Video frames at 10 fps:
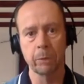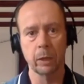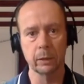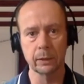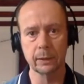
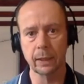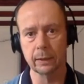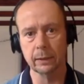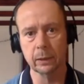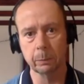
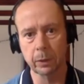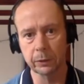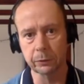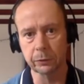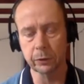understanding the
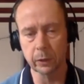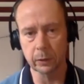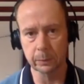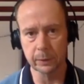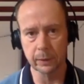personal
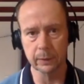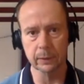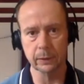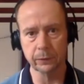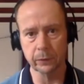
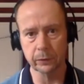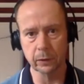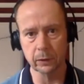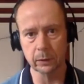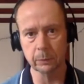circumstances of those
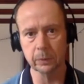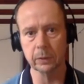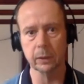customers,